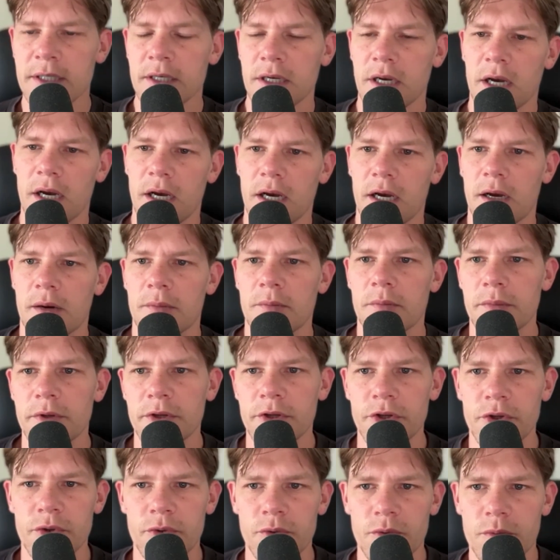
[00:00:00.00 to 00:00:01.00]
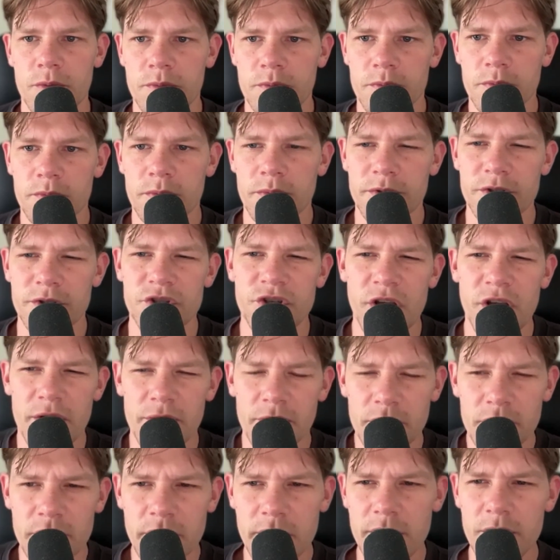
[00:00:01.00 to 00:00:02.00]
You
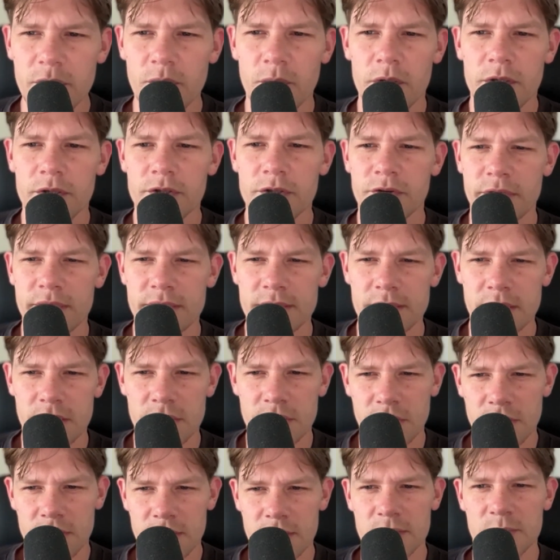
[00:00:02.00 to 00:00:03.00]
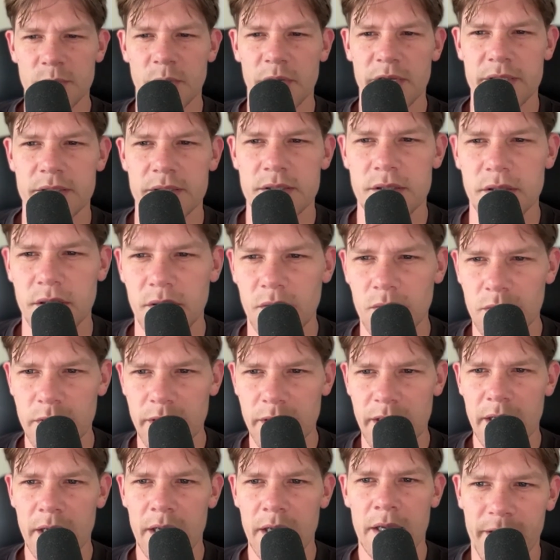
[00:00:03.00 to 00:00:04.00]
generally you want to transition into spikes
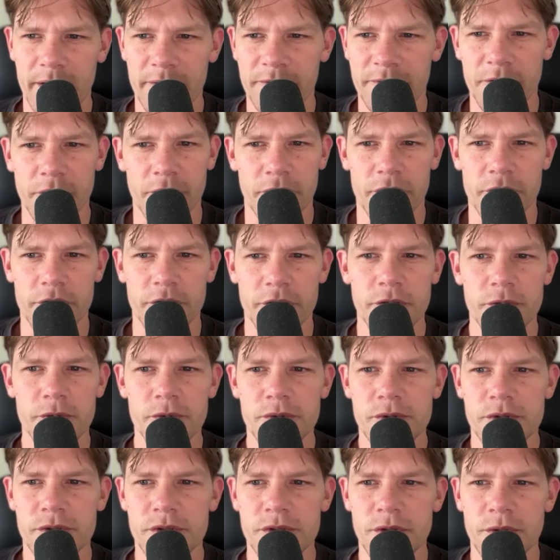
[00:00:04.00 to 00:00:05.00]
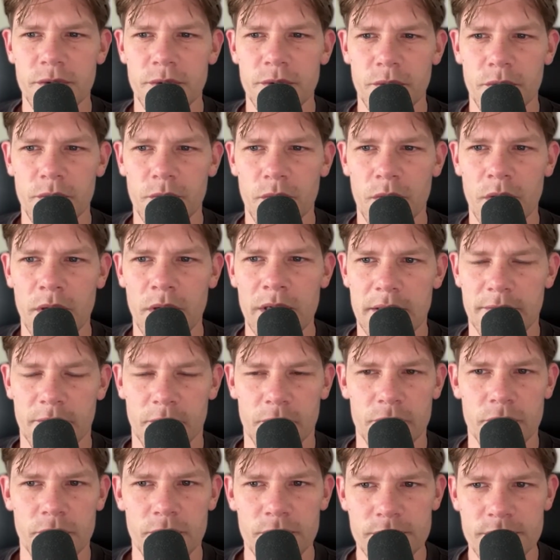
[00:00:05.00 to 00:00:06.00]
slowly. If you're used to
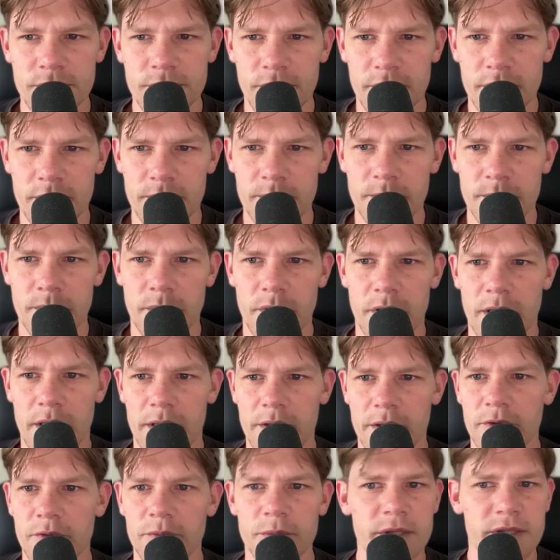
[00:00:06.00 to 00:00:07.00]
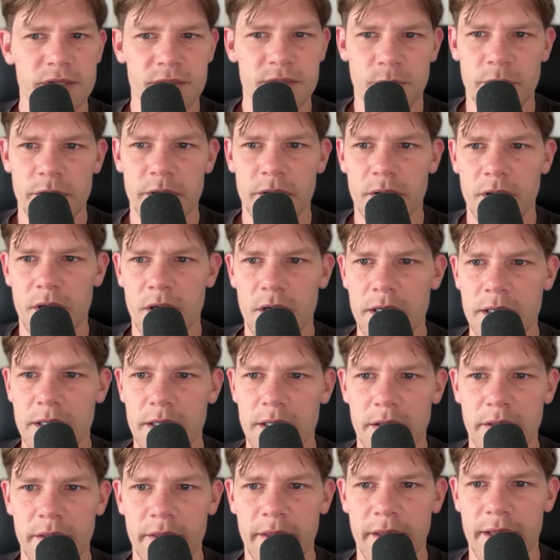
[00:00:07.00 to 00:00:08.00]
them and you've been sprinting a lot,
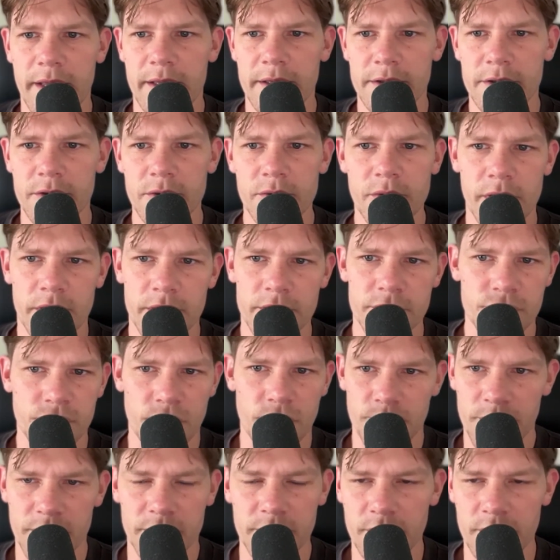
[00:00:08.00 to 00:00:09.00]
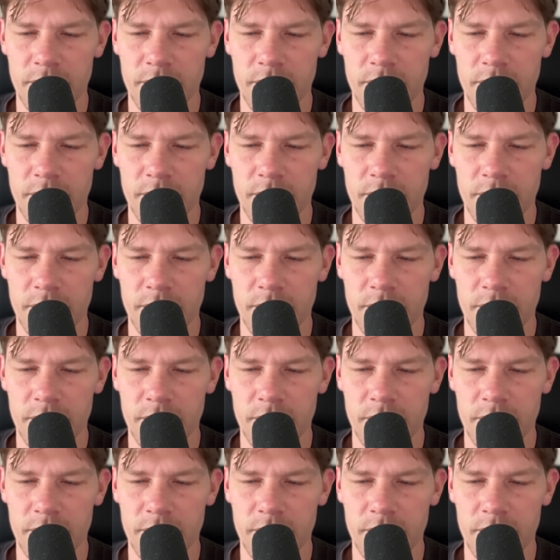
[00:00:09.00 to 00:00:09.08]
then you can jump into